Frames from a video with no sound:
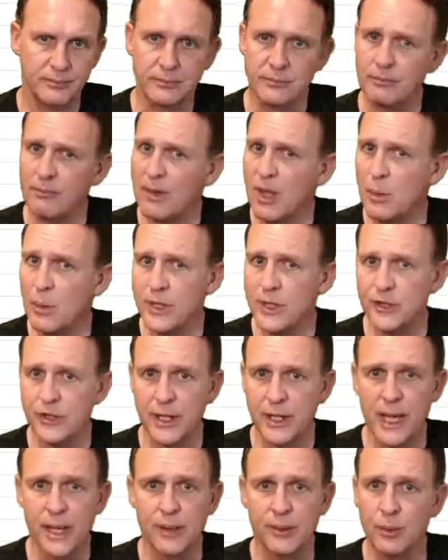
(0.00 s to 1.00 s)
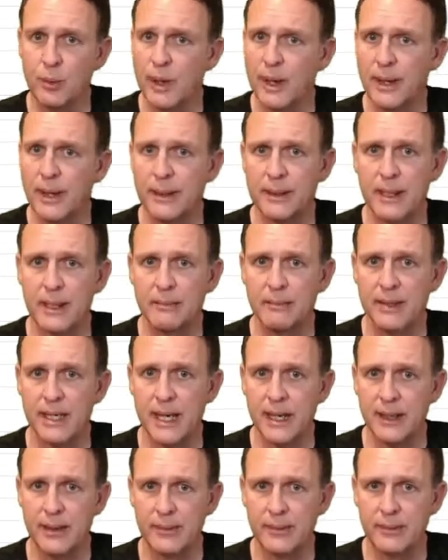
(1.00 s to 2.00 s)
which again, when I come
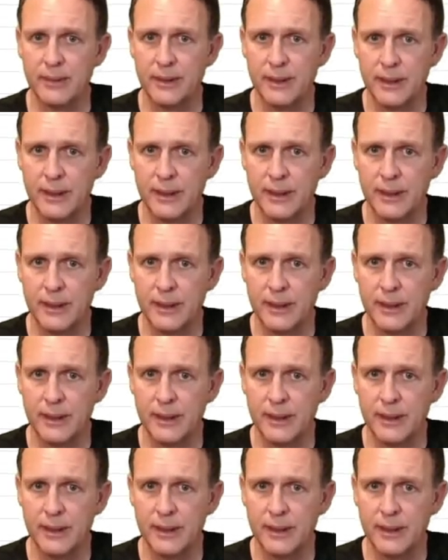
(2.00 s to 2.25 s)
down,